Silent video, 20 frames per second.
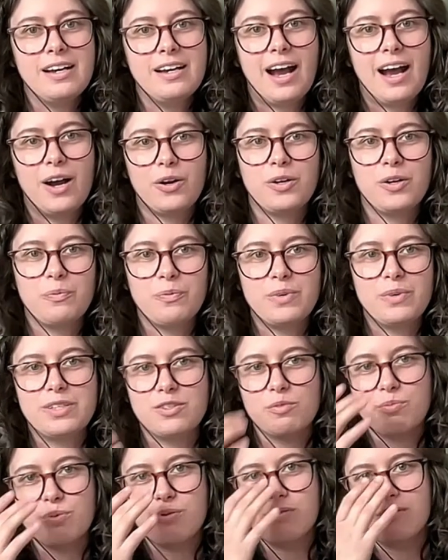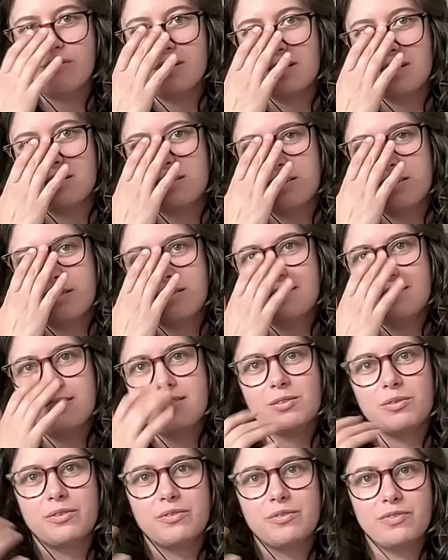how can we support
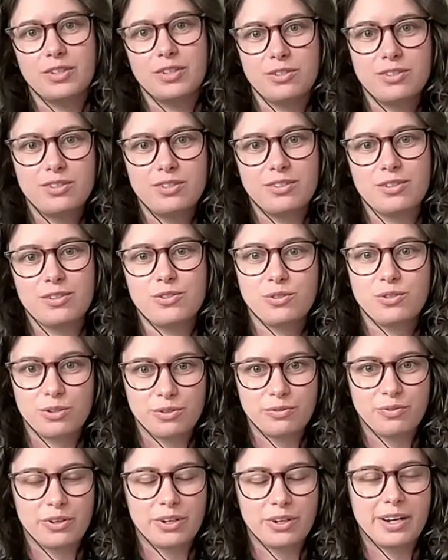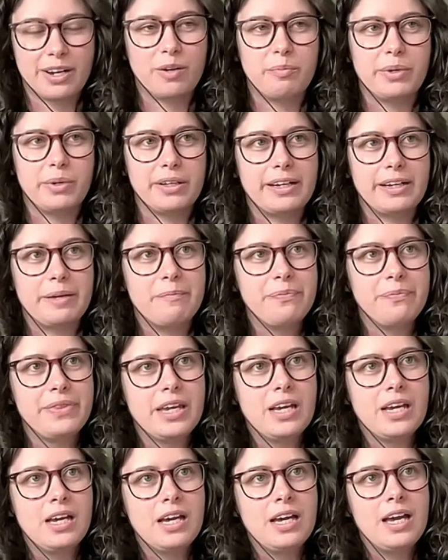sort of this search for accountability.
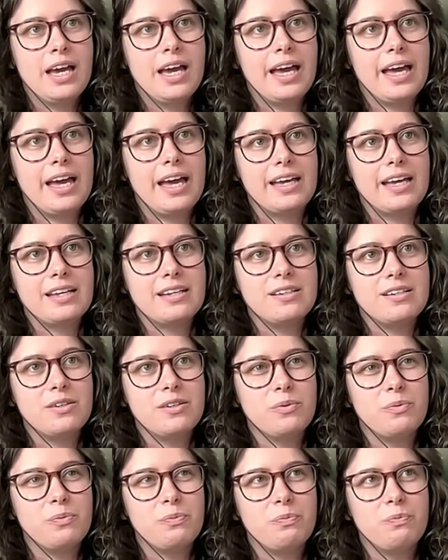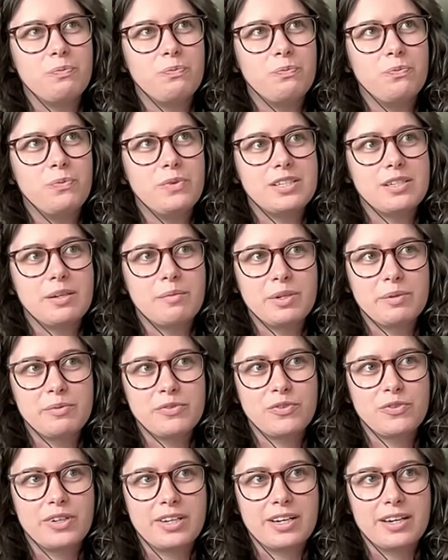And we
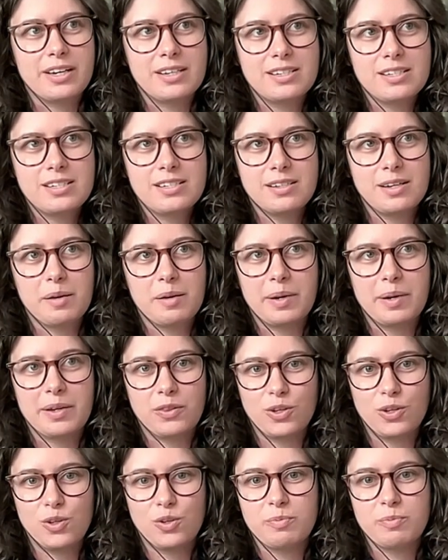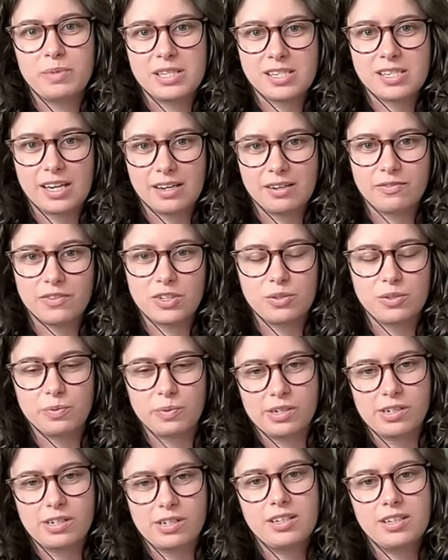sometimes forget about the human side of this
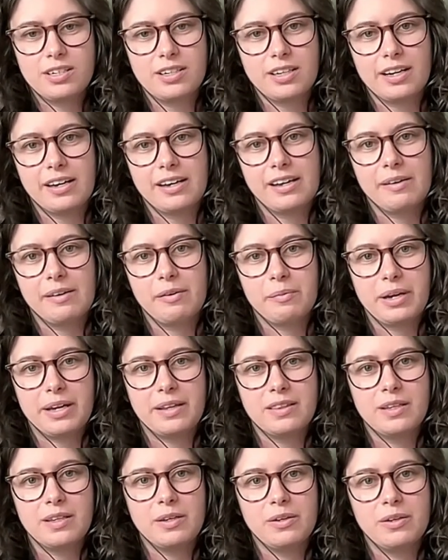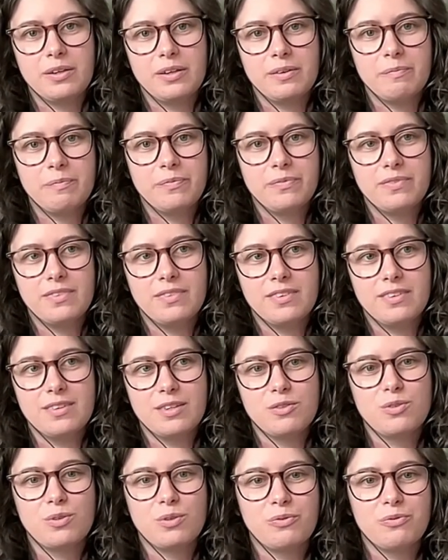work, and the
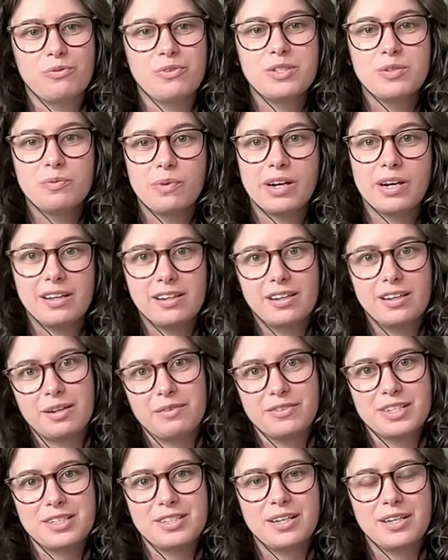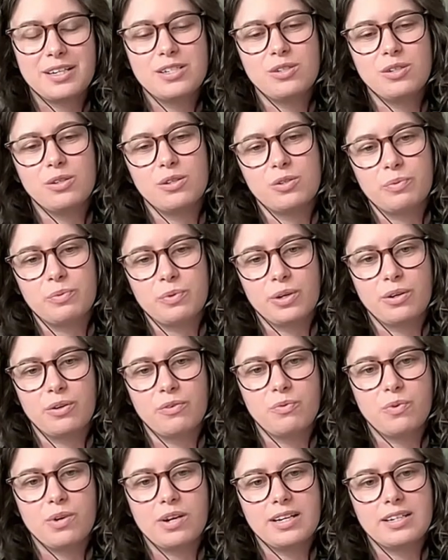sort of reason why a lot of us get into this work
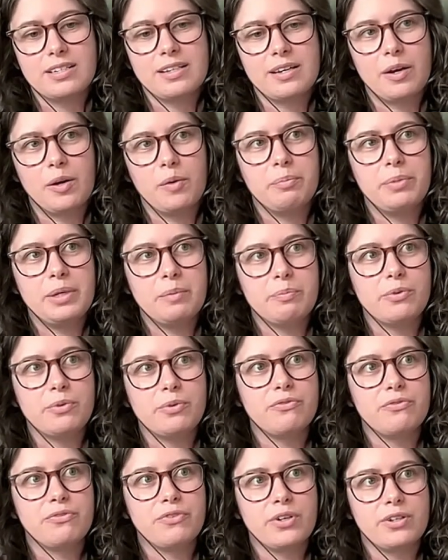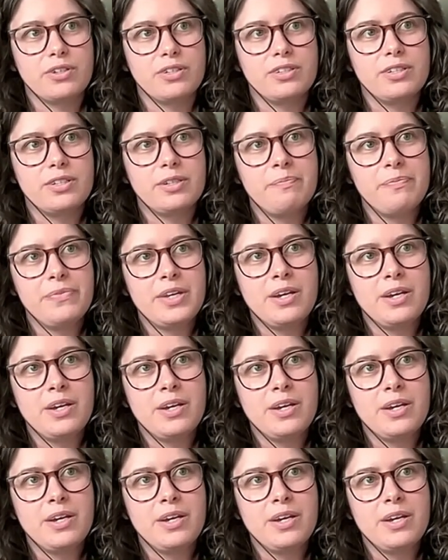of wanting to help people first.